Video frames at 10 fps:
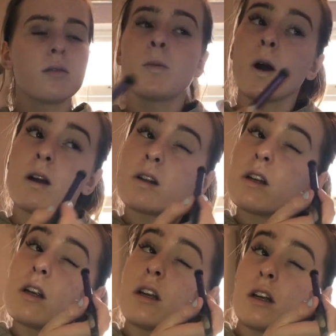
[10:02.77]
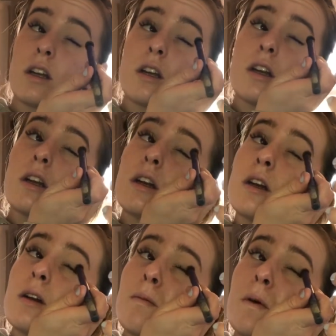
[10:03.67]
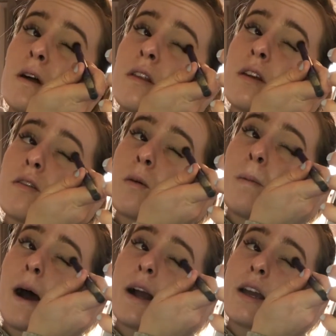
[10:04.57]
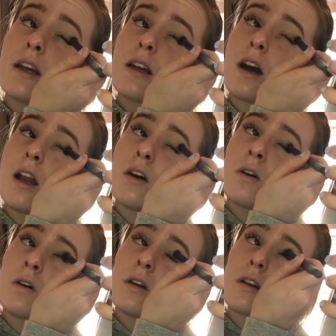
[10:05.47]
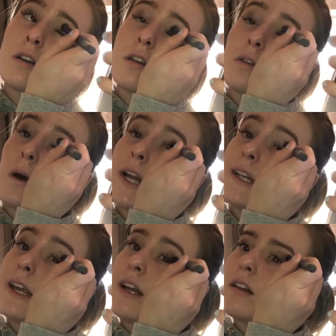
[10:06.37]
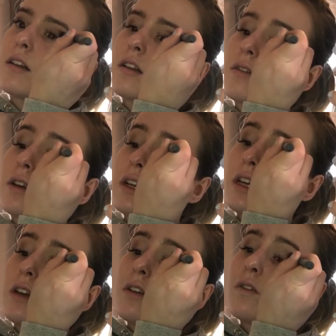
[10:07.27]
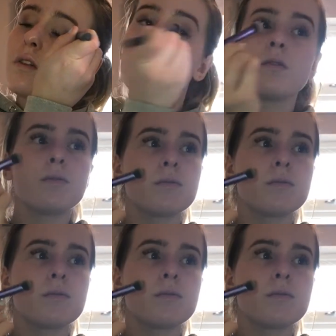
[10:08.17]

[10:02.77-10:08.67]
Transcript: this brush, but I think for packing colour on, because it's quite dense, it's really useful.